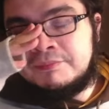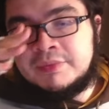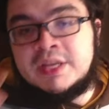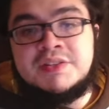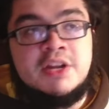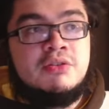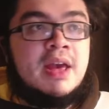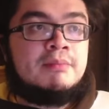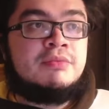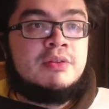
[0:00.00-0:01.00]
Because then you
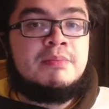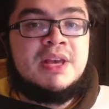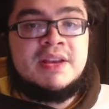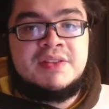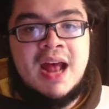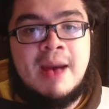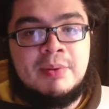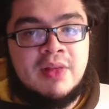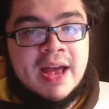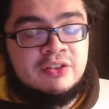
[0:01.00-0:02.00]
get the BS that
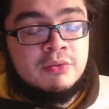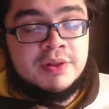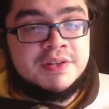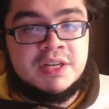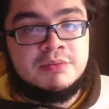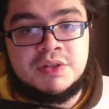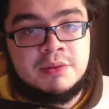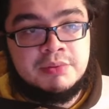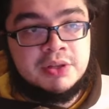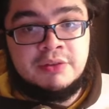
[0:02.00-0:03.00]
happened last year where the team just
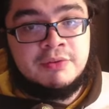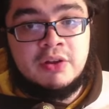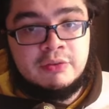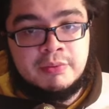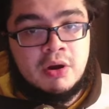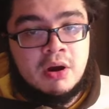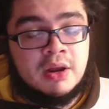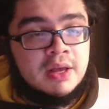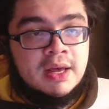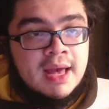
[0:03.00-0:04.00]
completely falls apart
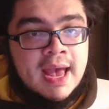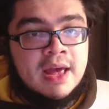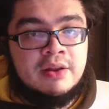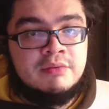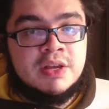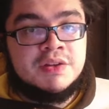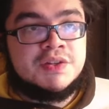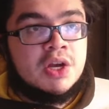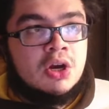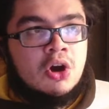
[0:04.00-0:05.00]
and
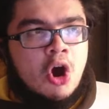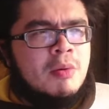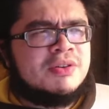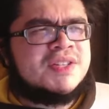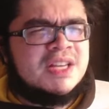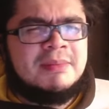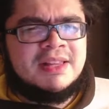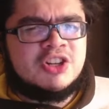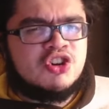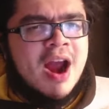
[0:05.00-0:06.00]
is almost
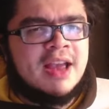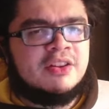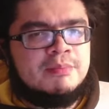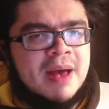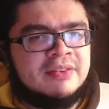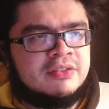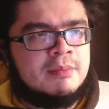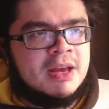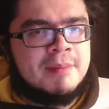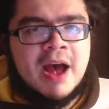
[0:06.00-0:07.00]
seemingly trying its best to
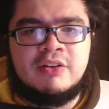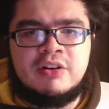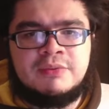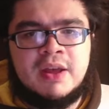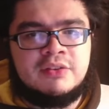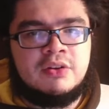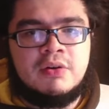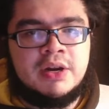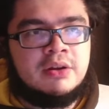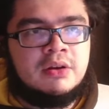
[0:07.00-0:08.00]
make Padres fans
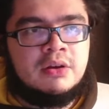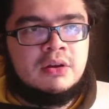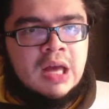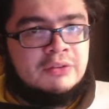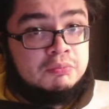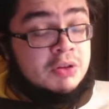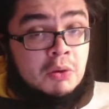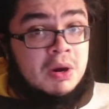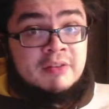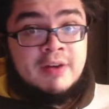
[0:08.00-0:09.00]
annoyed. That's really
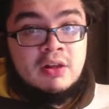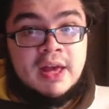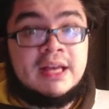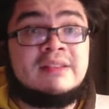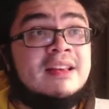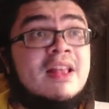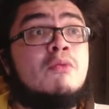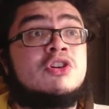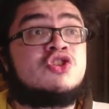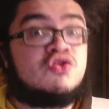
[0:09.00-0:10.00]
what it felt like. It's like they
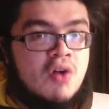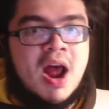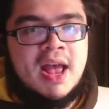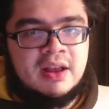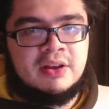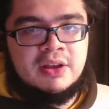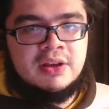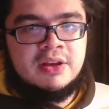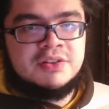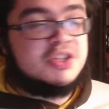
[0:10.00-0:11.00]
were trying
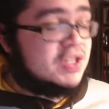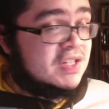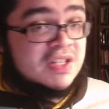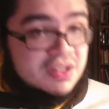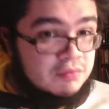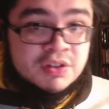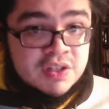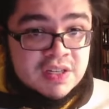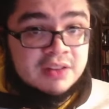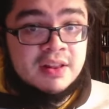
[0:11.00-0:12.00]
to just
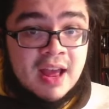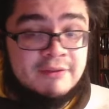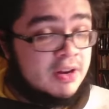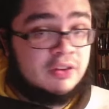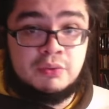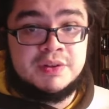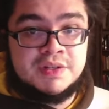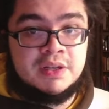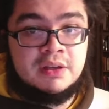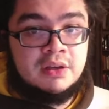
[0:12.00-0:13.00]
stick the knife in and
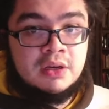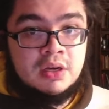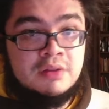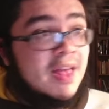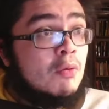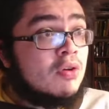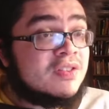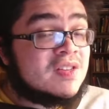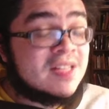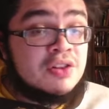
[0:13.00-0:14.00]
twist it. They were
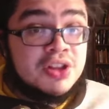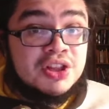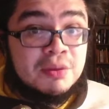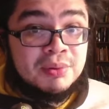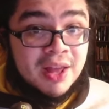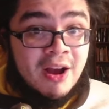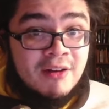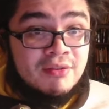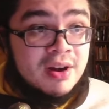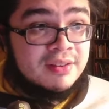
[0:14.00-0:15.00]
still in the
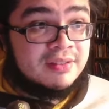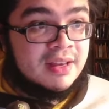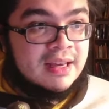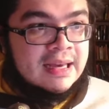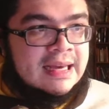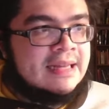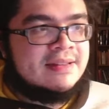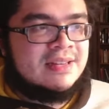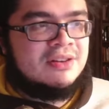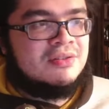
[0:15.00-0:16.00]
playoff race
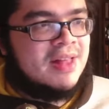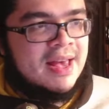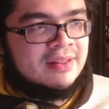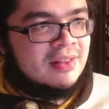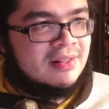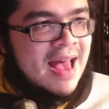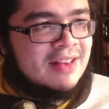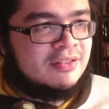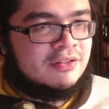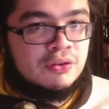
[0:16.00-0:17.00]
until like the
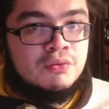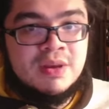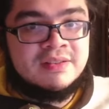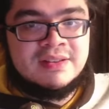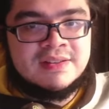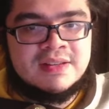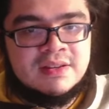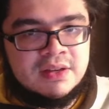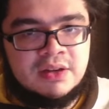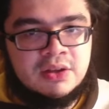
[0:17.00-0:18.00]
last 2 weeks of the
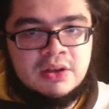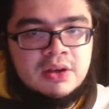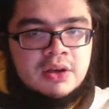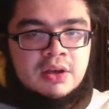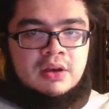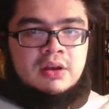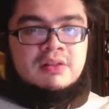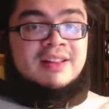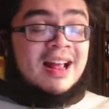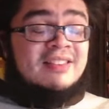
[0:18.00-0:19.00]
season.
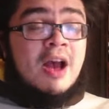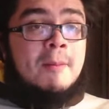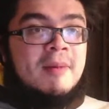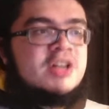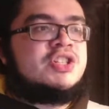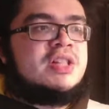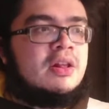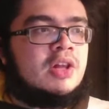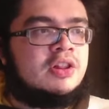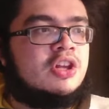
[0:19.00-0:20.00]
Like that's how much
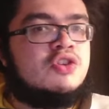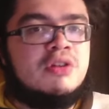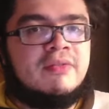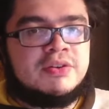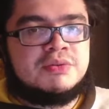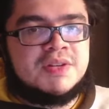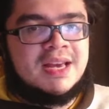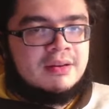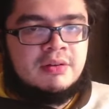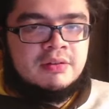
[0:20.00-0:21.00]
the universe was
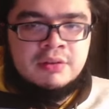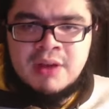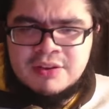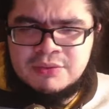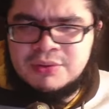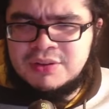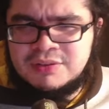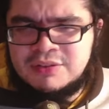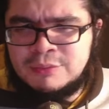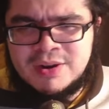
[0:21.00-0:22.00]
like, you guys really
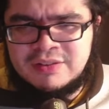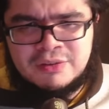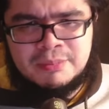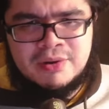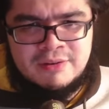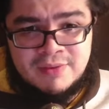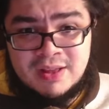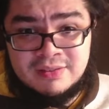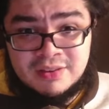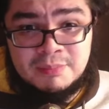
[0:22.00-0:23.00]
just want to disappoint your
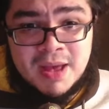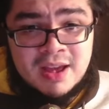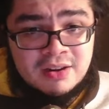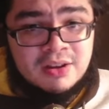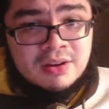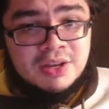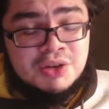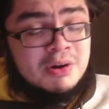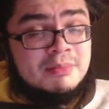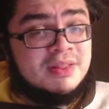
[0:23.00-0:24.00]
fans this bad?
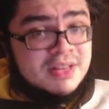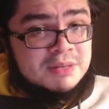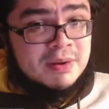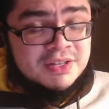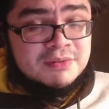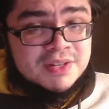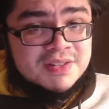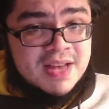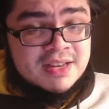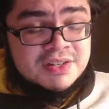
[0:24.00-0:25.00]
You want to be this much of a
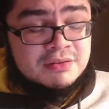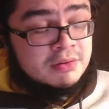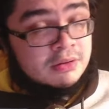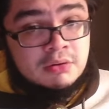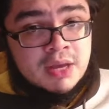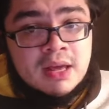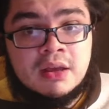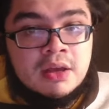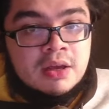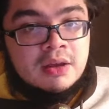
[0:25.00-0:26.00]
disaster? Well, okay.
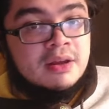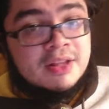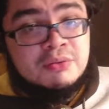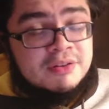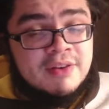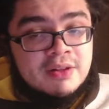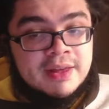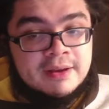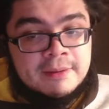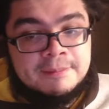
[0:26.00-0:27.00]
That's what it felt
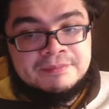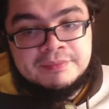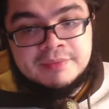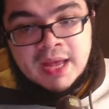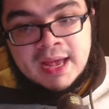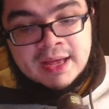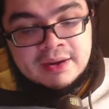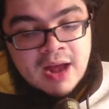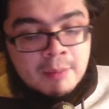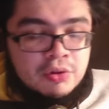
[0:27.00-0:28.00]
like.
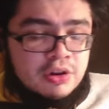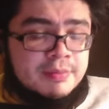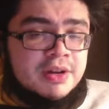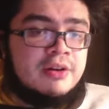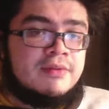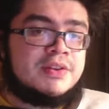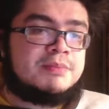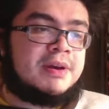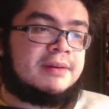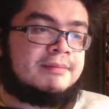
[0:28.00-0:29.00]
And I'm a little bit nervous,
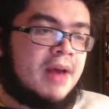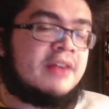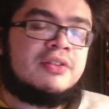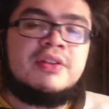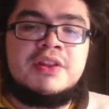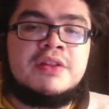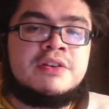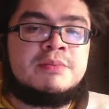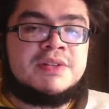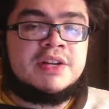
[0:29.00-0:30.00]
but I still think that
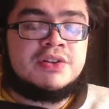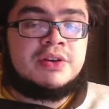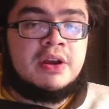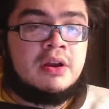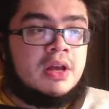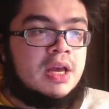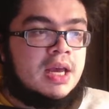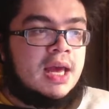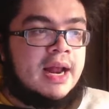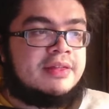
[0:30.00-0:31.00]
there's potential here.
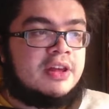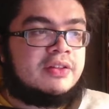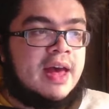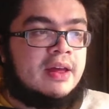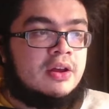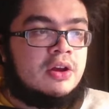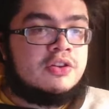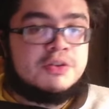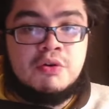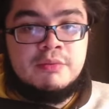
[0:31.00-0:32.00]
And I think that
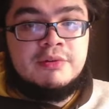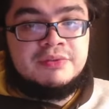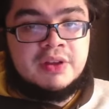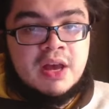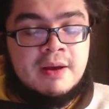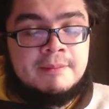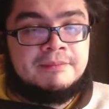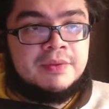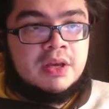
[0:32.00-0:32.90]
there's more moves to come